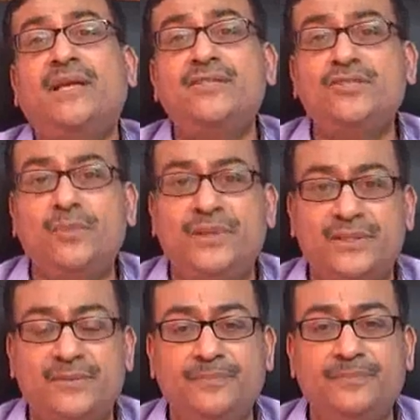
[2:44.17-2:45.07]
customers
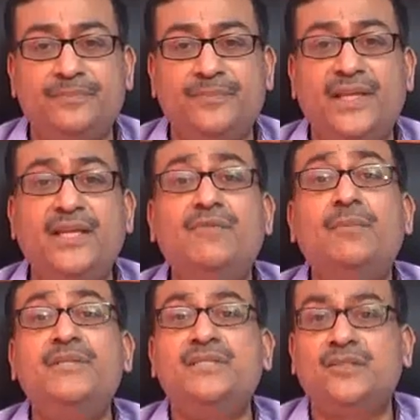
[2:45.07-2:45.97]
in our
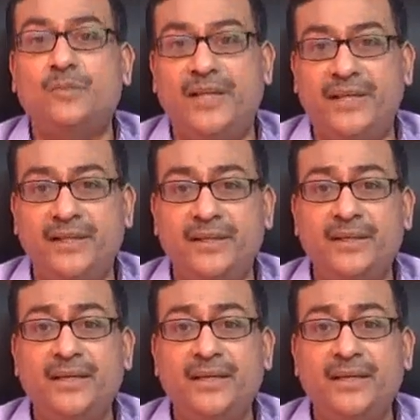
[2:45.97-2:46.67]
business planning.